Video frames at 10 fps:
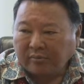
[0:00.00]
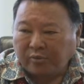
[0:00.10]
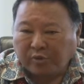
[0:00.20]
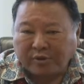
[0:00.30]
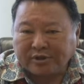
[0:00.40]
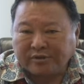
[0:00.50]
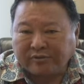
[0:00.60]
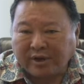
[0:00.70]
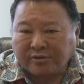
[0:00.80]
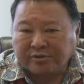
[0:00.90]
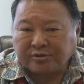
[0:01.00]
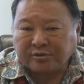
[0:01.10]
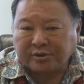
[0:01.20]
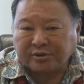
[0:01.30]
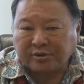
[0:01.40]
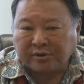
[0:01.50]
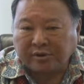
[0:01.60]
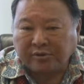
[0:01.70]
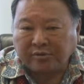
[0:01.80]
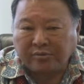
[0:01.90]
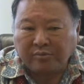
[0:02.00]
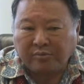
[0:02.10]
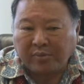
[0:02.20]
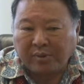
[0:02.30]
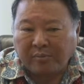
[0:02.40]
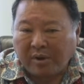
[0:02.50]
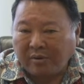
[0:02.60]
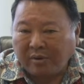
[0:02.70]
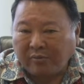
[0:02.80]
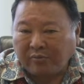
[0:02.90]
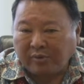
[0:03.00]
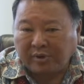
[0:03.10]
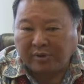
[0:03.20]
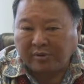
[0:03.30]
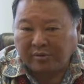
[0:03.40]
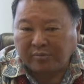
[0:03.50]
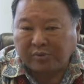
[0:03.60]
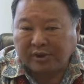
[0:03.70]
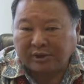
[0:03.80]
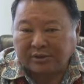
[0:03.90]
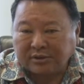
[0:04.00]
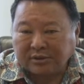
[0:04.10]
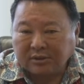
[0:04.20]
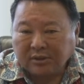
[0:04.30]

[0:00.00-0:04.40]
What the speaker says: progressive council that's looking to make Maui a really good place.